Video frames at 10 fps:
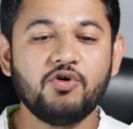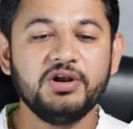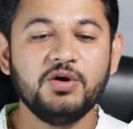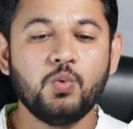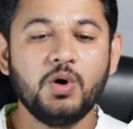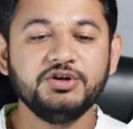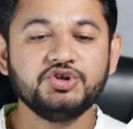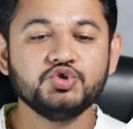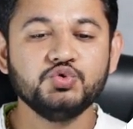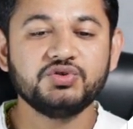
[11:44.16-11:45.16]
have only
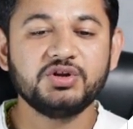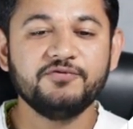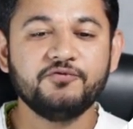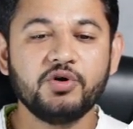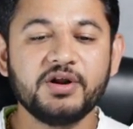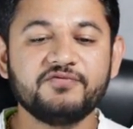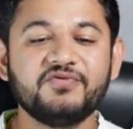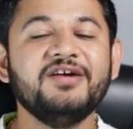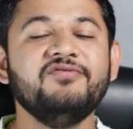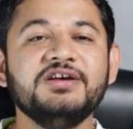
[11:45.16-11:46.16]
one, two, three, four, and
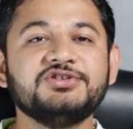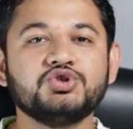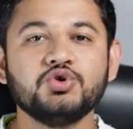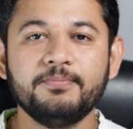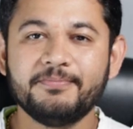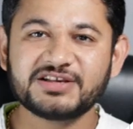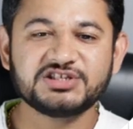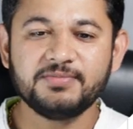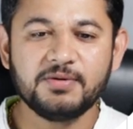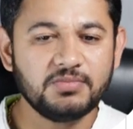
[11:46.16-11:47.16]
five lists. So
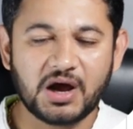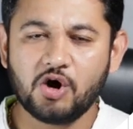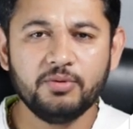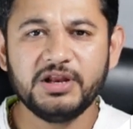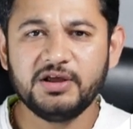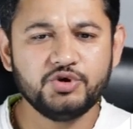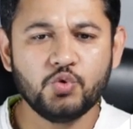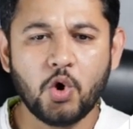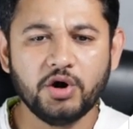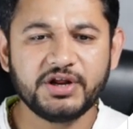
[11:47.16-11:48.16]
maximum how many you
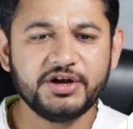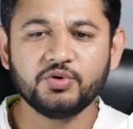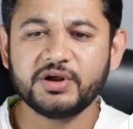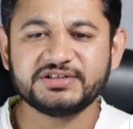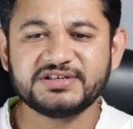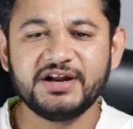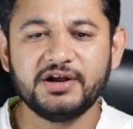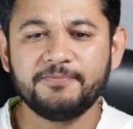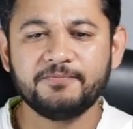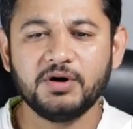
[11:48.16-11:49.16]
want it, you can set it
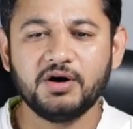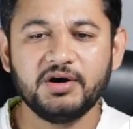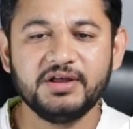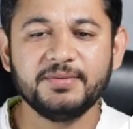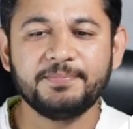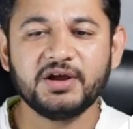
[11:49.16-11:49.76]
up uh, in the